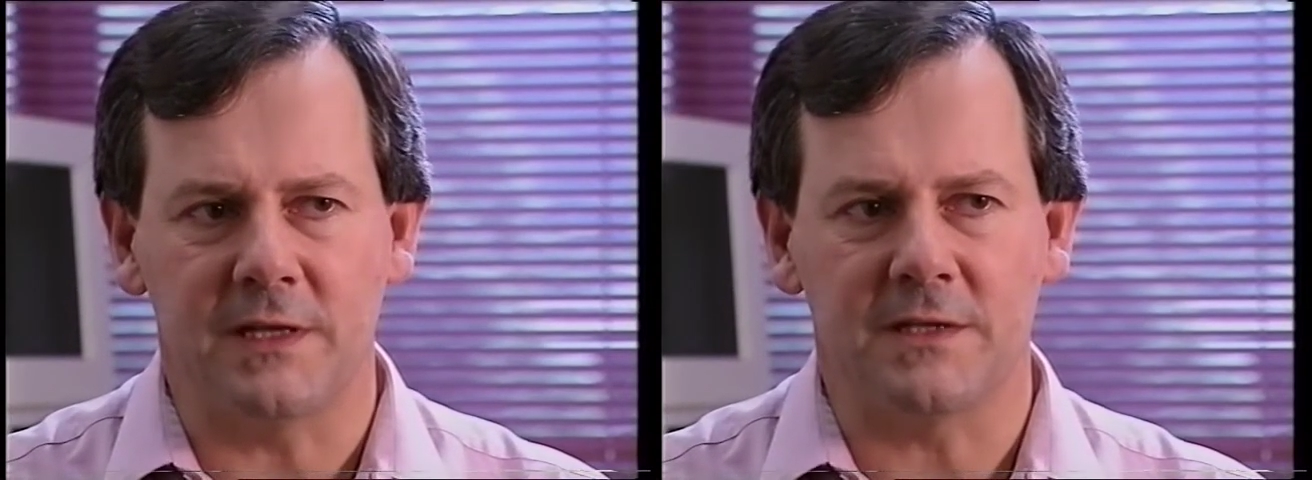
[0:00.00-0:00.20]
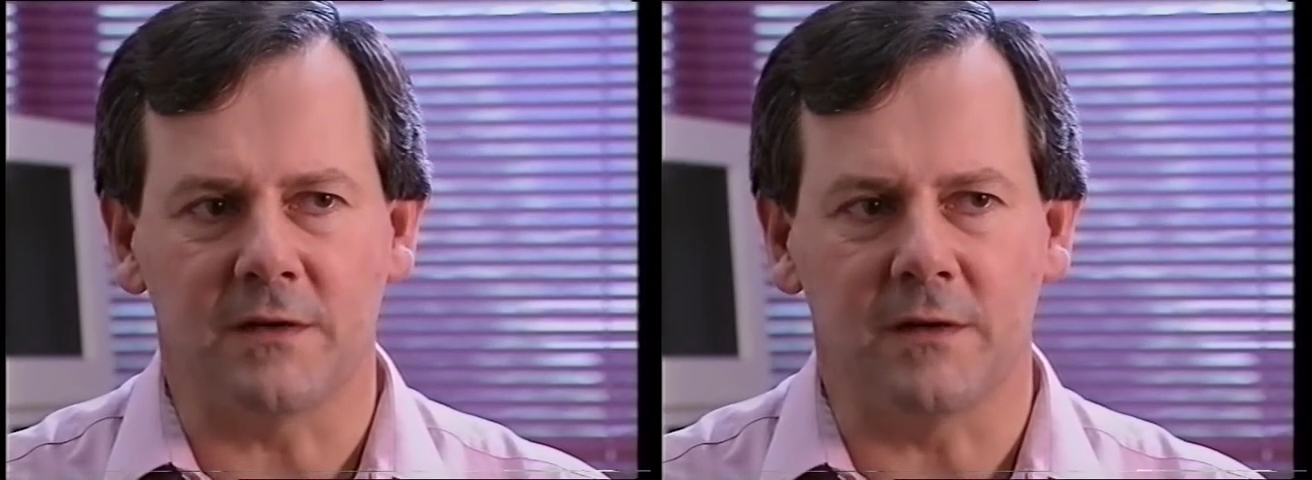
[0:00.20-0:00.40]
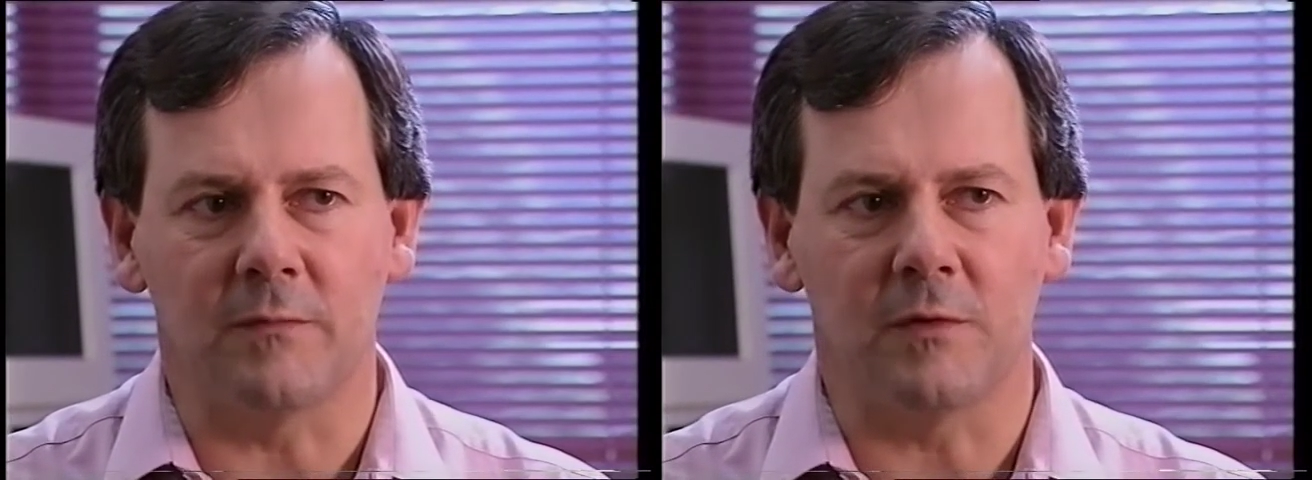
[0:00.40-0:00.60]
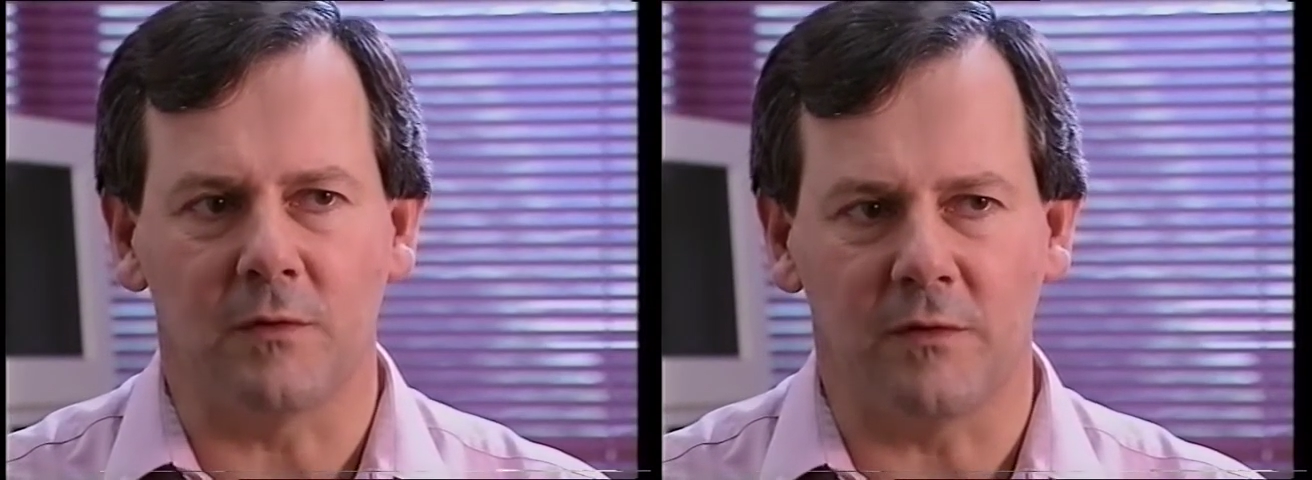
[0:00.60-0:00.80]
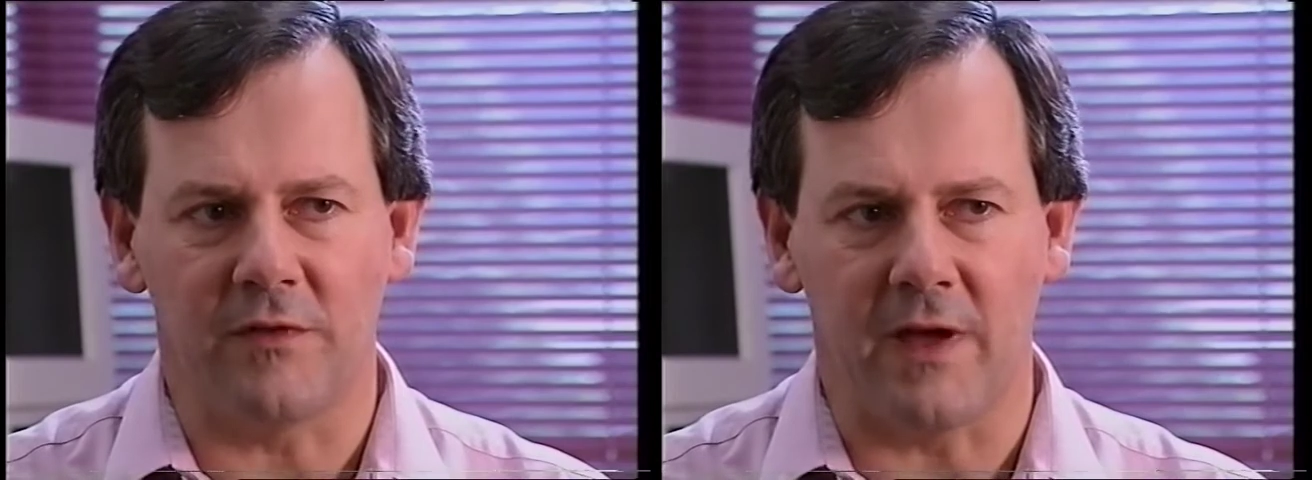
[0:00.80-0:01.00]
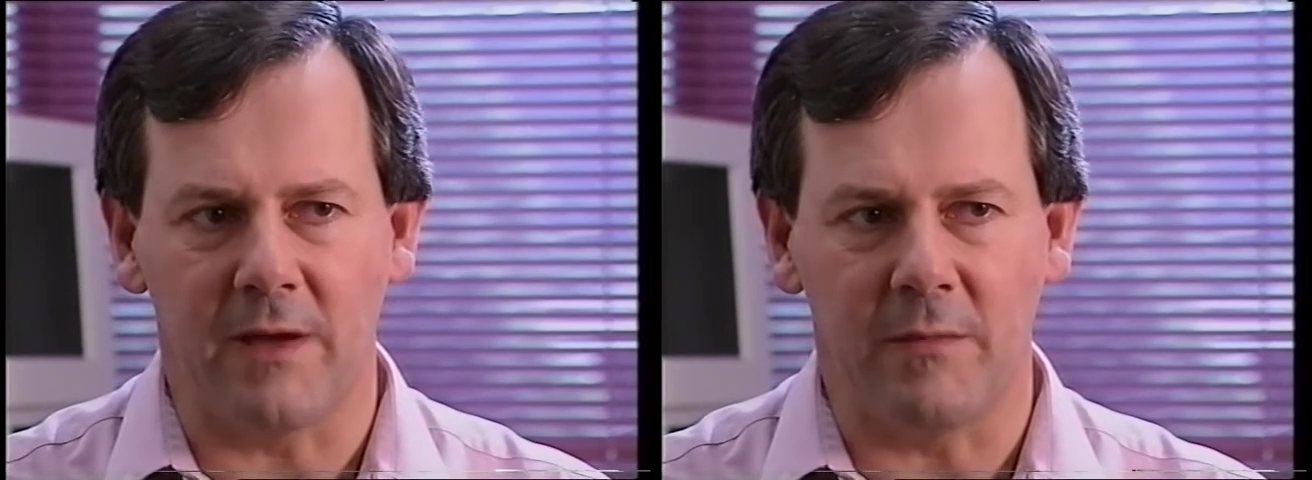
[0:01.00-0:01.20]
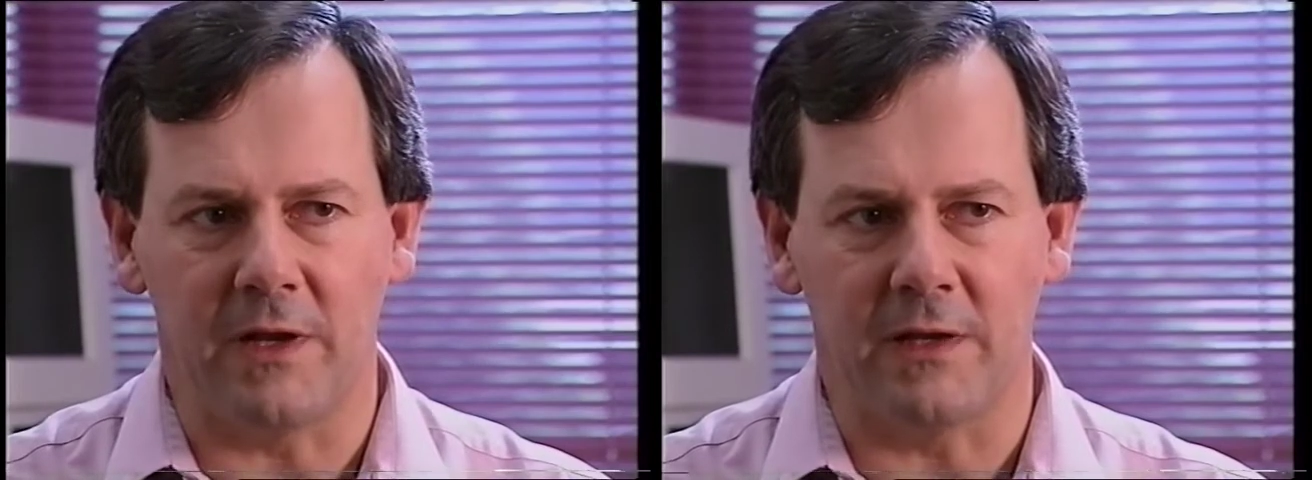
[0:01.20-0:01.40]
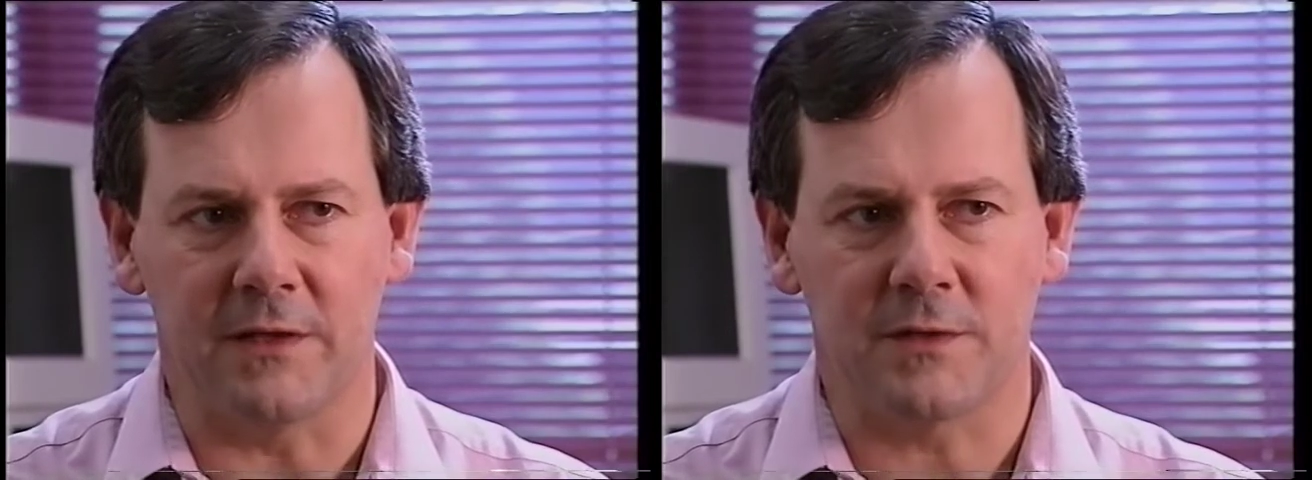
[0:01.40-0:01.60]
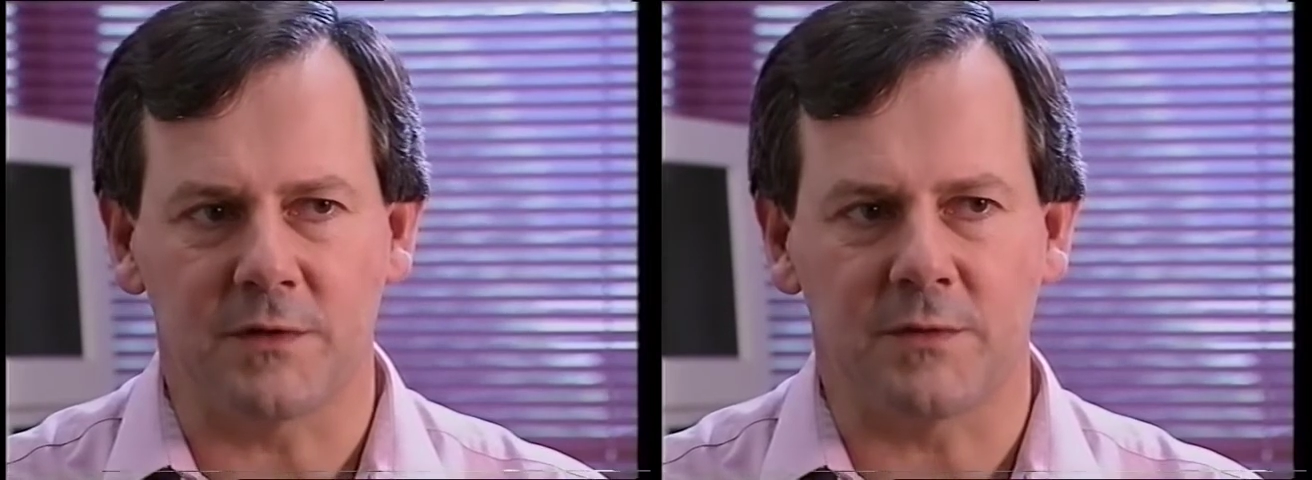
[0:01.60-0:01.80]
enzyme called thiaminase,